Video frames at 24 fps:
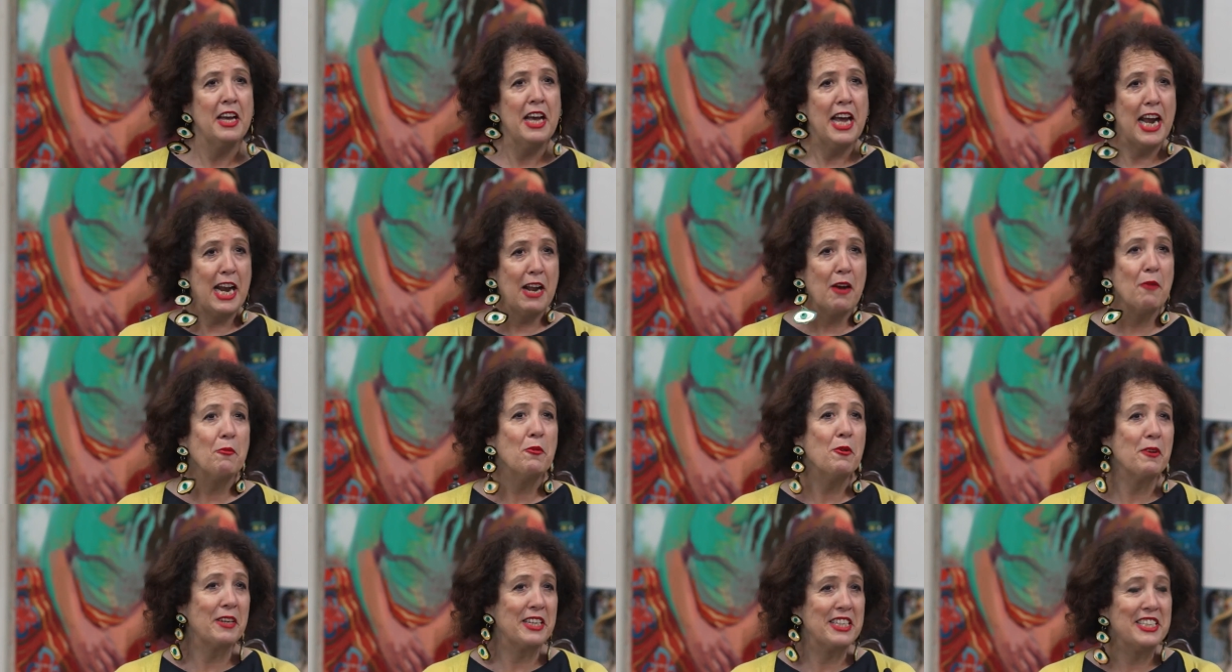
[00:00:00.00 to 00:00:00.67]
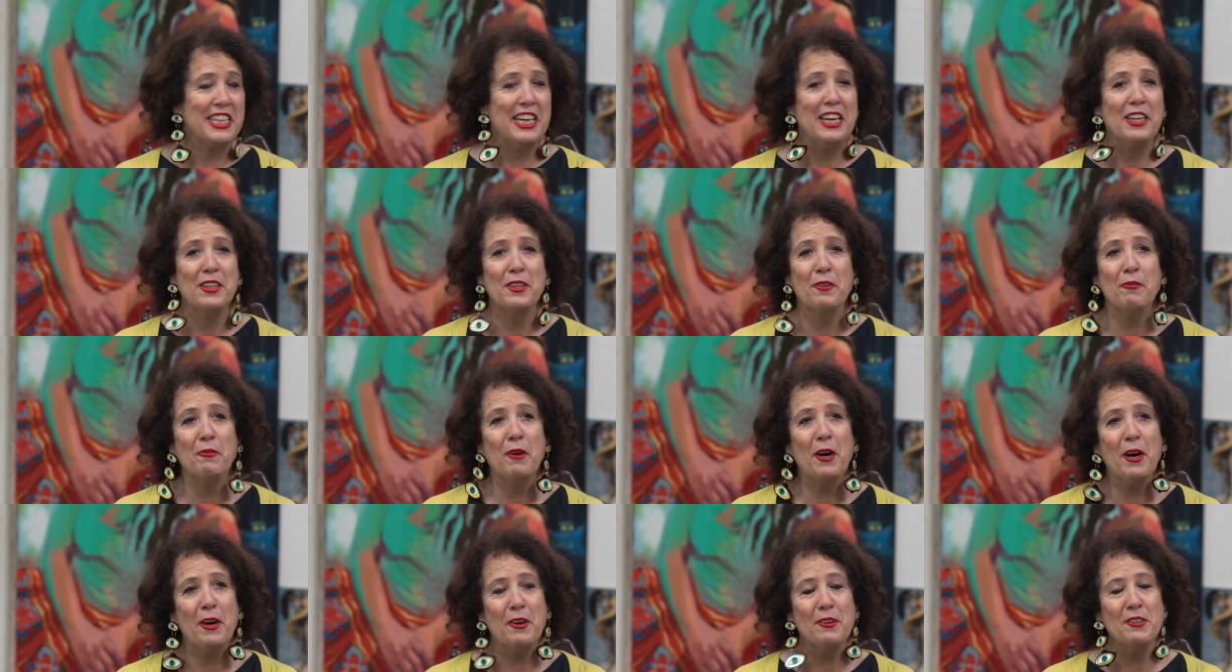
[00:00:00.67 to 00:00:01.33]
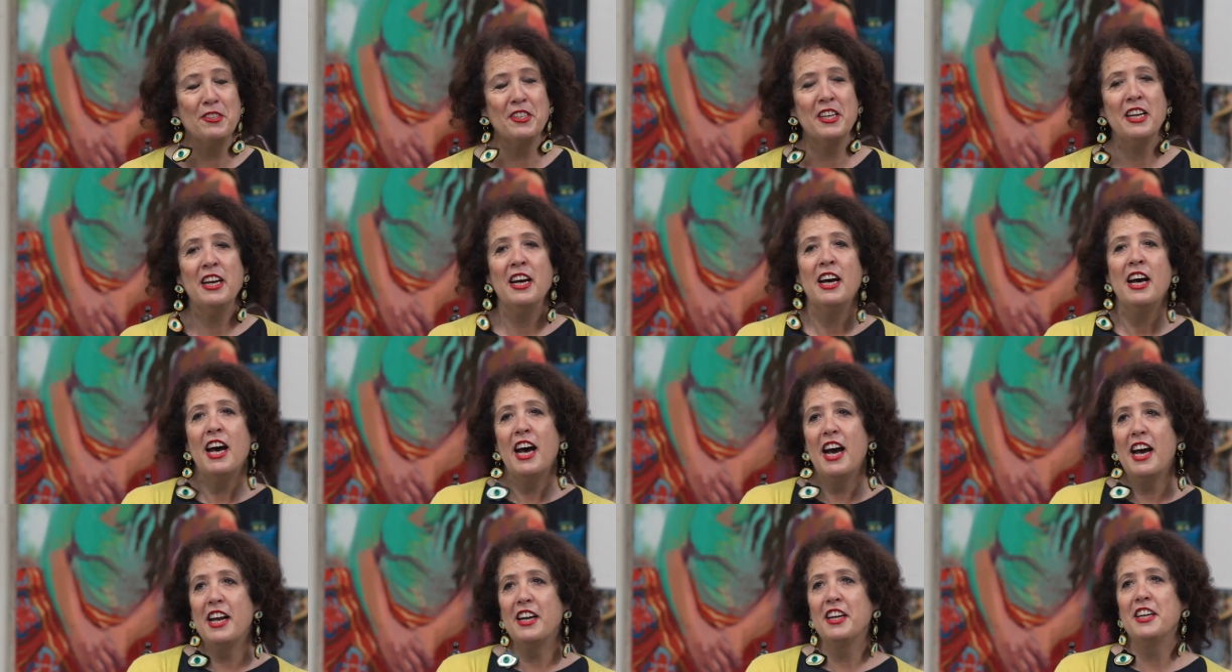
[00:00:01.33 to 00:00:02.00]
Anyway, I'm walking down the road
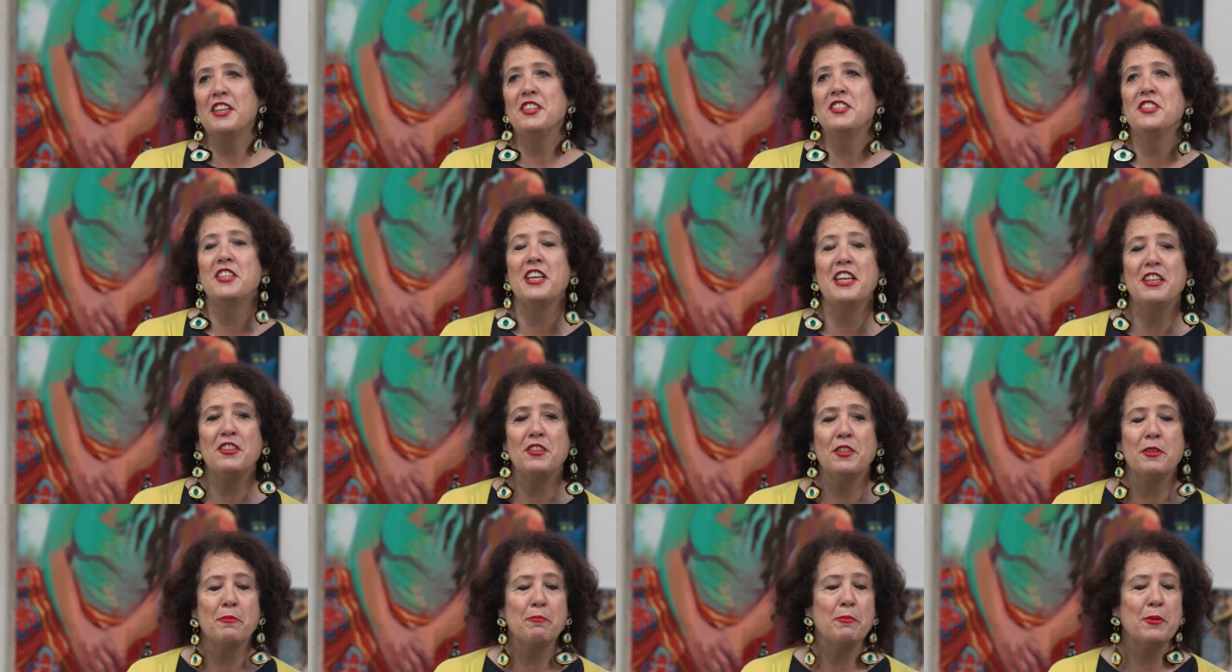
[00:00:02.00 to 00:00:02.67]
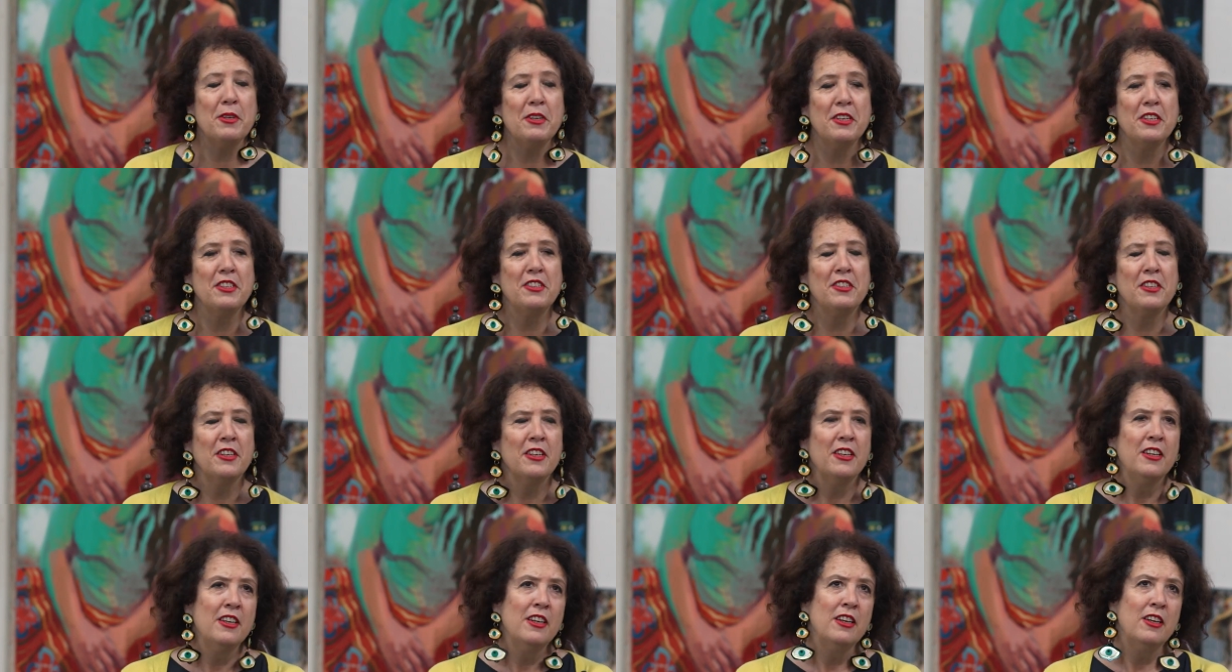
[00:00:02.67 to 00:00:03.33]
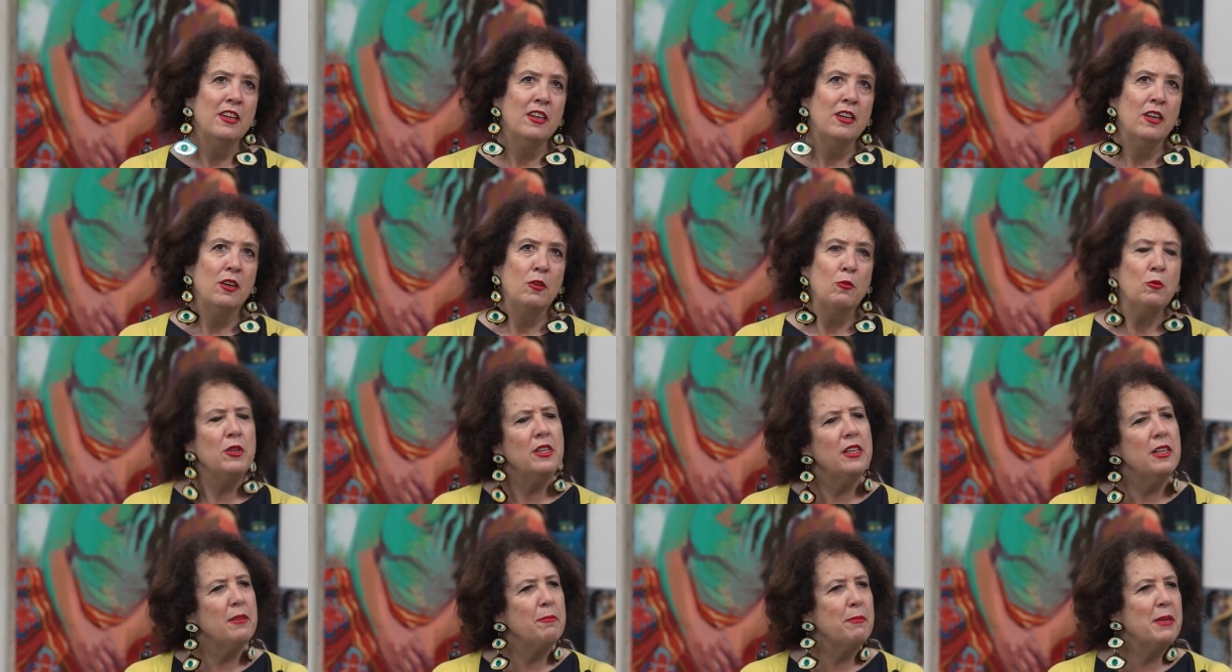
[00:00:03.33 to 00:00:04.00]
and I said to Bernard,
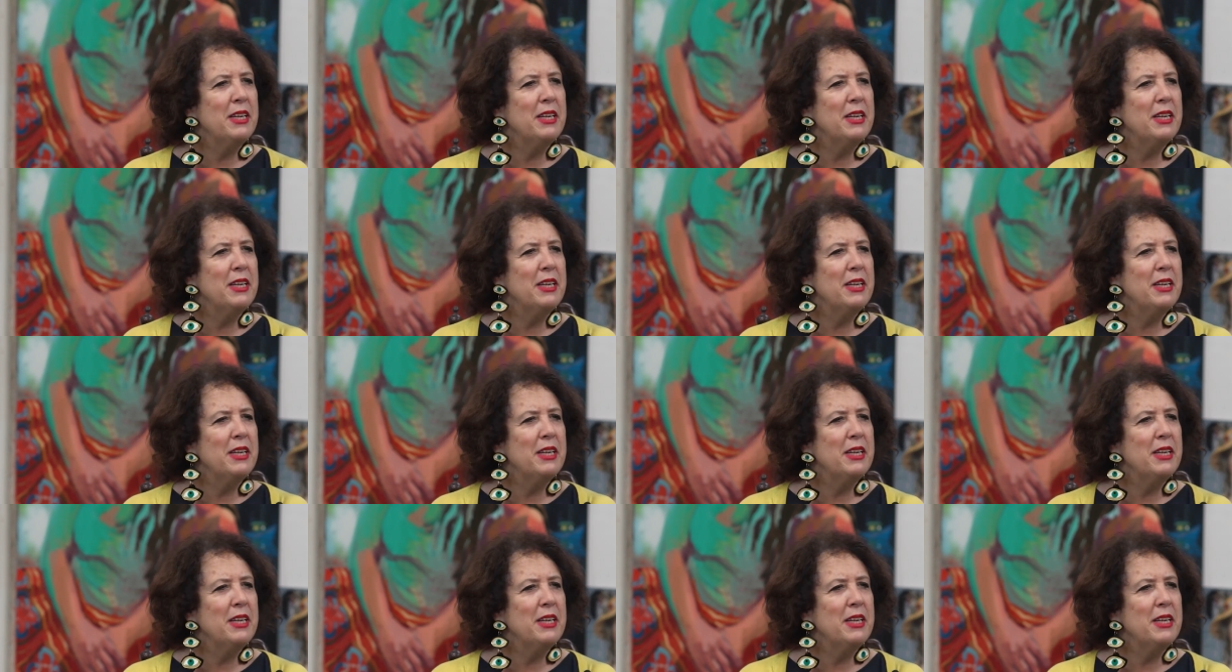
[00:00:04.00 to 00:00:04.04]
wouldn't it